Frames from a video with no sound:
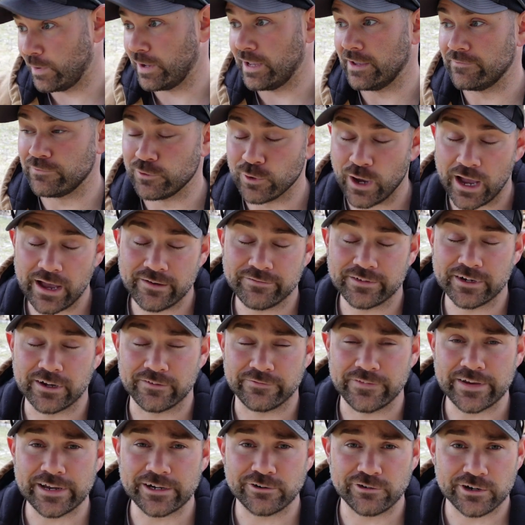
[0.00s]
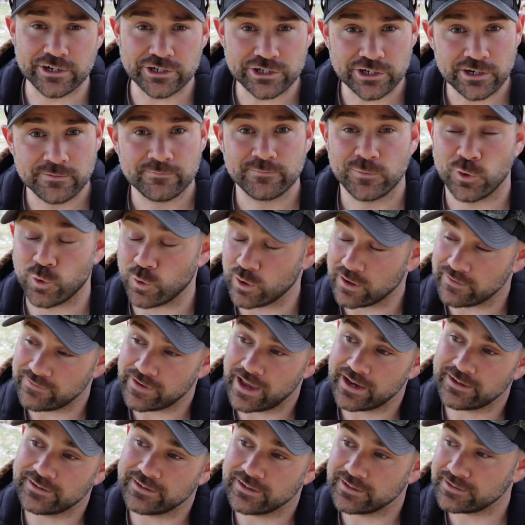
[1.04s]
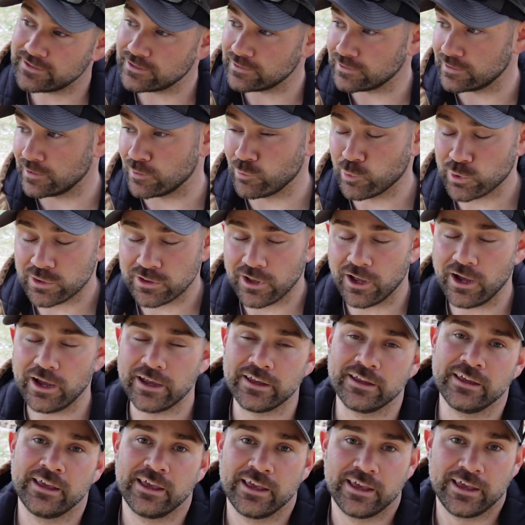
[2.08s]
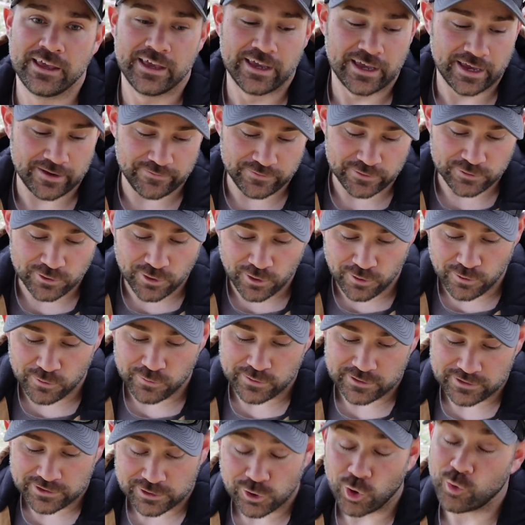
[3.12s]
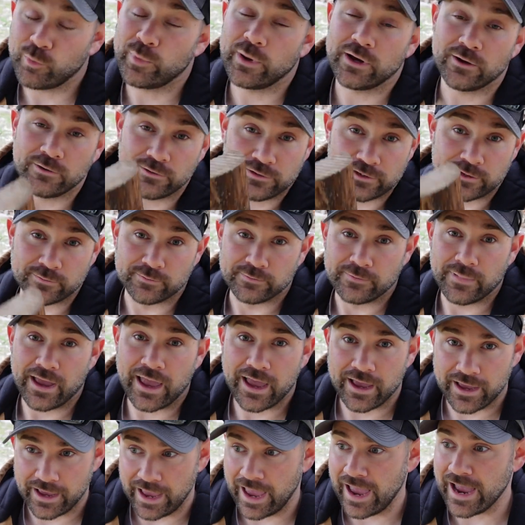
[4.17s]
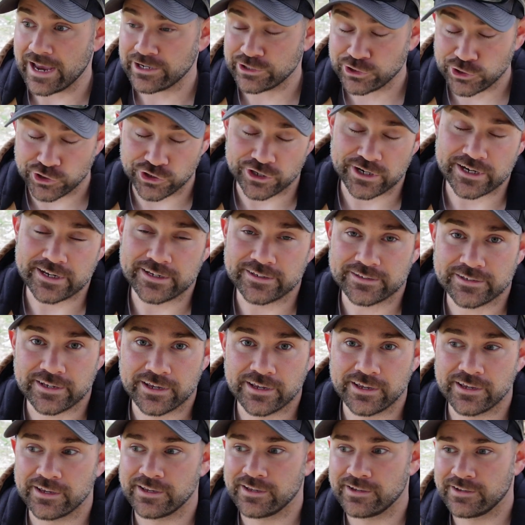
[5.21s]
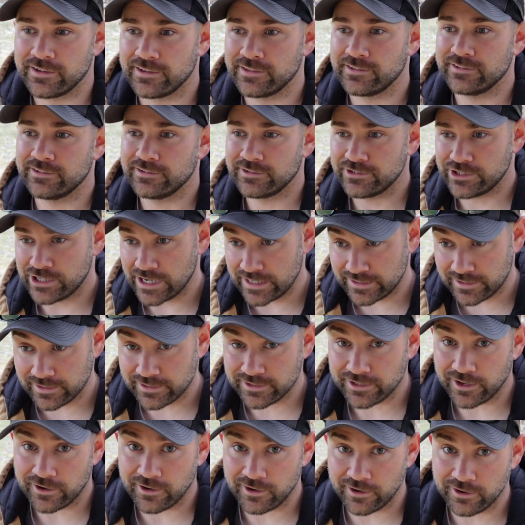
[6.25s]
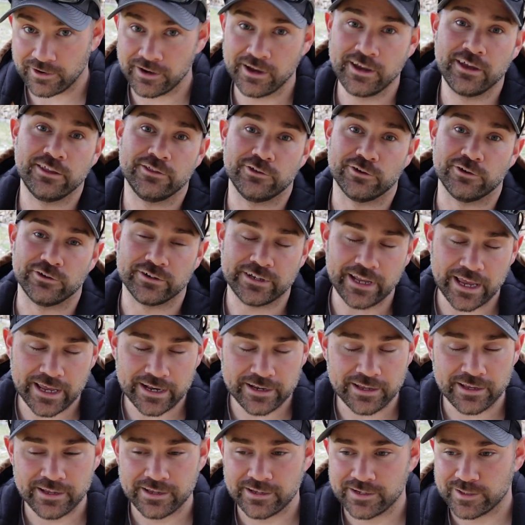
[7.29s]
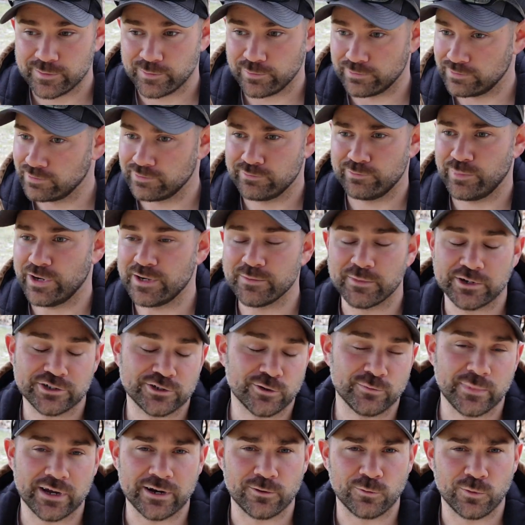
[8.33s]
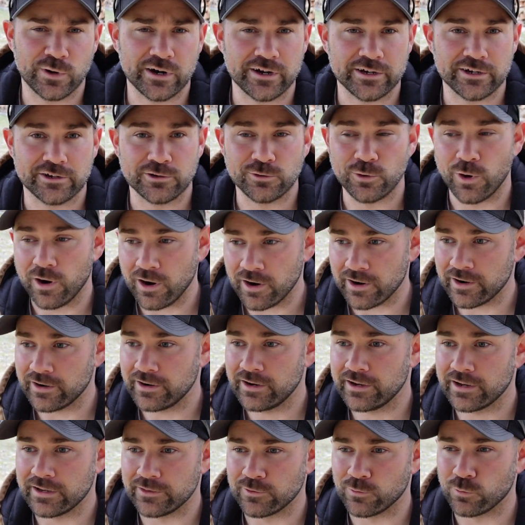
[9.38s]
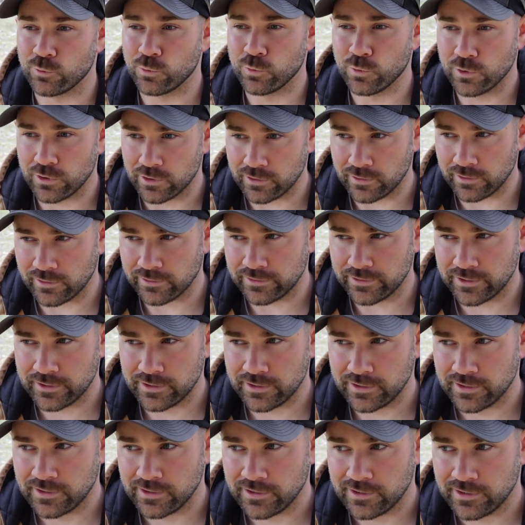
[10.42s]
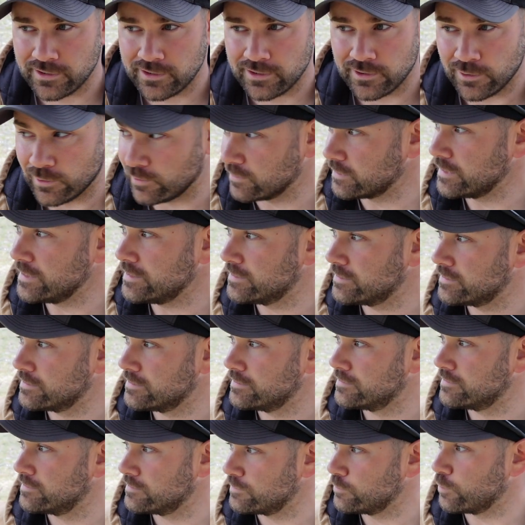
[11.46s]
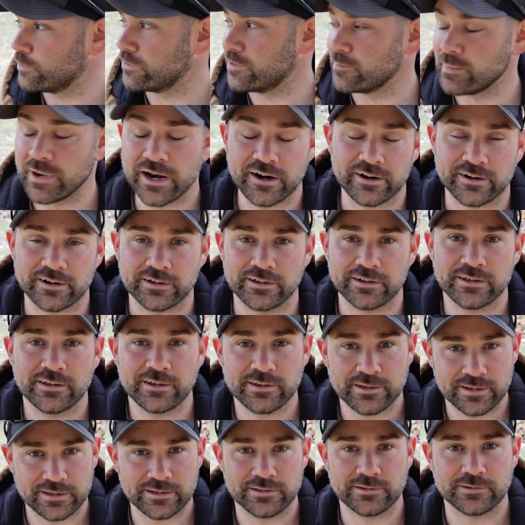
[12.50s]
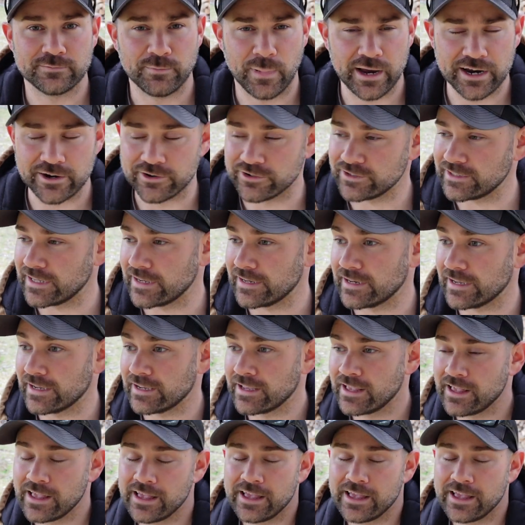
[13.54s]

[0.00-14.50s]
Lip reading: if you have enough acreage or have access to a woodlot, if you go and scope out some ash trees, chances are they're dead pretty much no matter where you are in the world, or at least North America is my understanding.